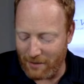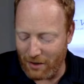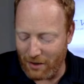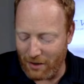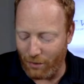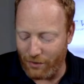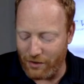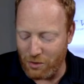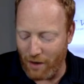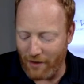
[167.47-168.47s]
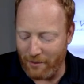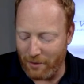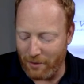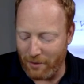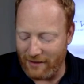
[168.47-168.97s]
behold, the dwelling
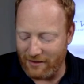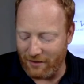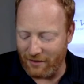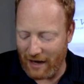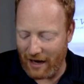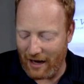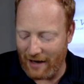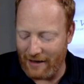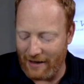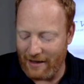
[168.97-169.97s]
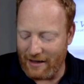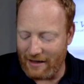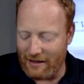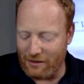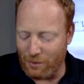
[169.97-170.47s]
place of God
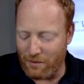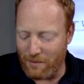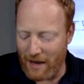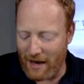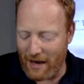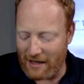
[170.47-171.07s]
is with man.